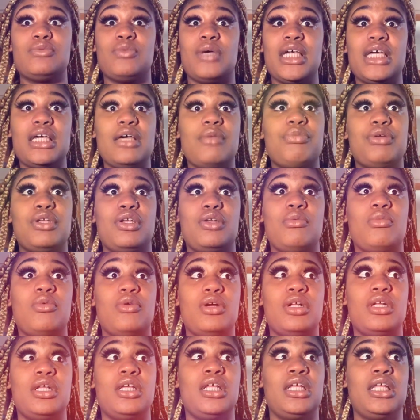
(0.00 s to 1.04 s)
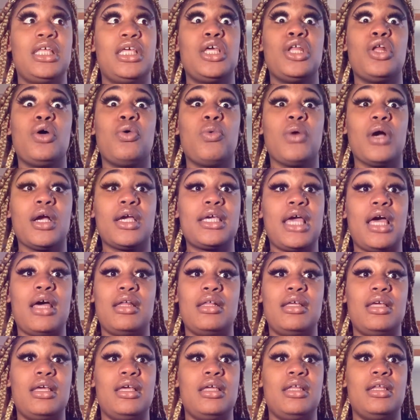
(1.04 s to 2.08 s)
Wake up in the morning, get a workout
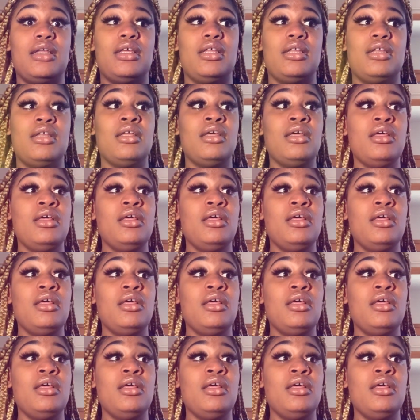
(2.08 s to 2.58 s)
in, and